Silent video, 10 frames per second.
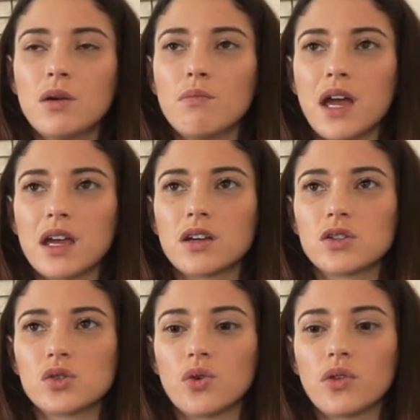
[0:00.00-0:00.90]
making
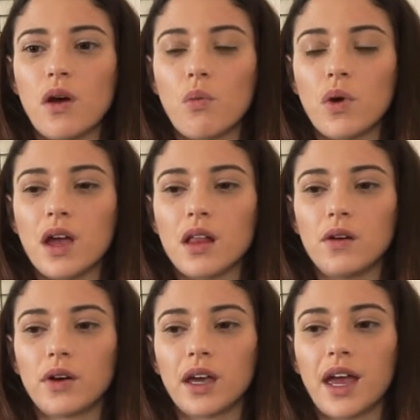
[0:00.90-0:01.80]
sure that we are
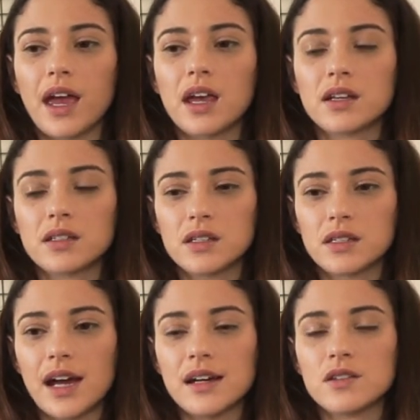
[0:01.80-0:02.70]
looking at
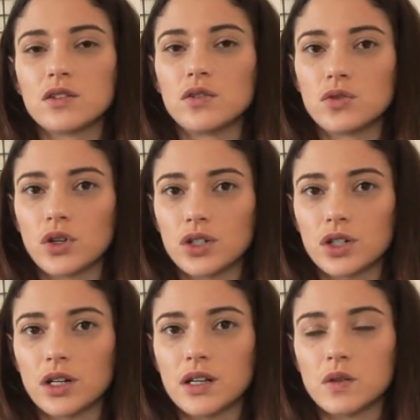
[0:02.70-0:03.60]
exercise and
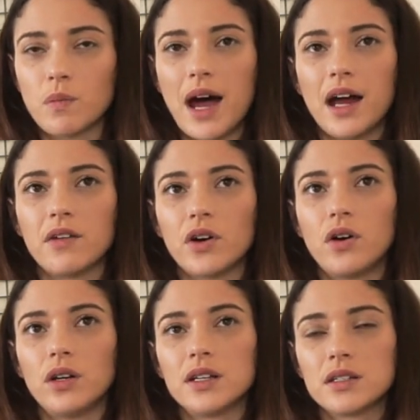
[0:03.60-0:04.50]
nutrition as a part of a
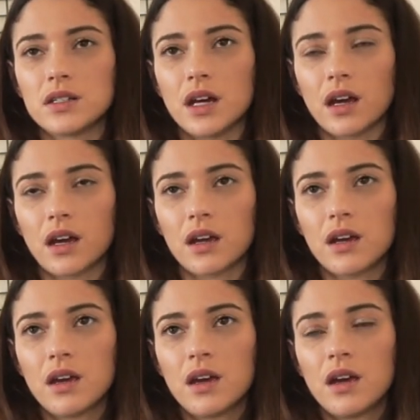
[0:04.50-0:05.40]
holistic
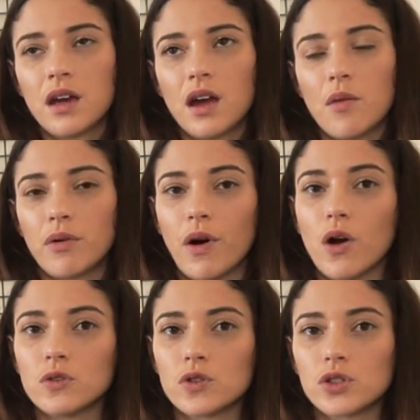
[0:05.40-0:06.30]

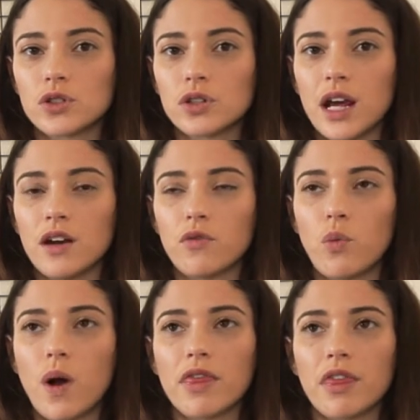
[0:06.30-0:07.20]
approach. And if
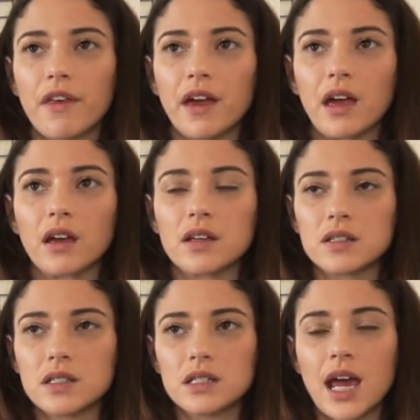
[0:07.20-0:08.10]
one thing
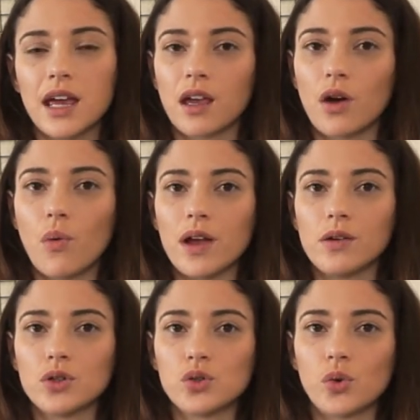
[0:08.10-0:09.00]
is taking away
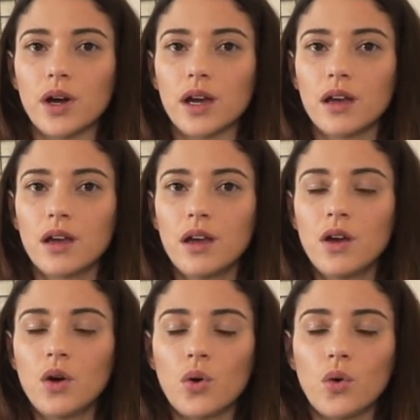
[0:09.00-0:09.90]
your joy
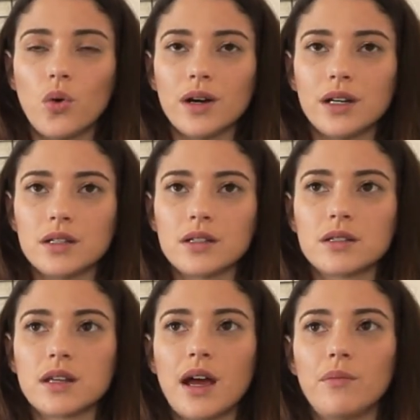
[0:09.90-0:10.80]
or it
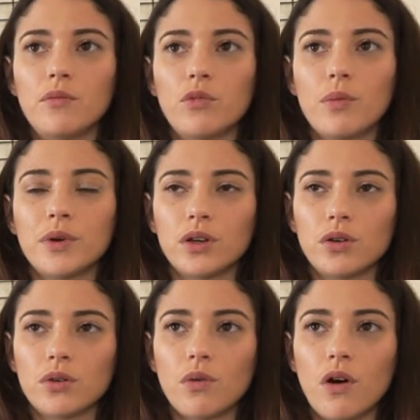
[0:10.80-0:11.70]
is um, robbing
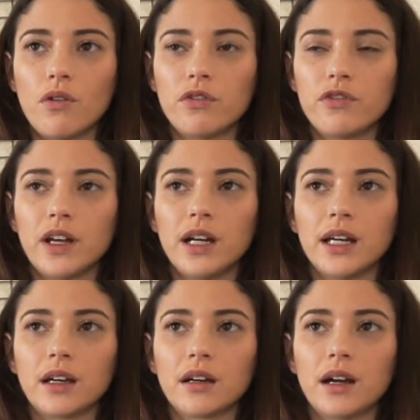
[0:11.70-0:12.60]
you of
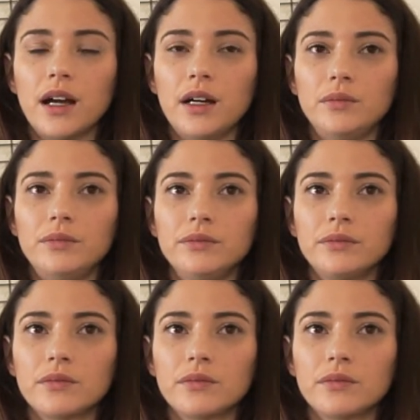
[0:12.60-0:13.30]
feeling um,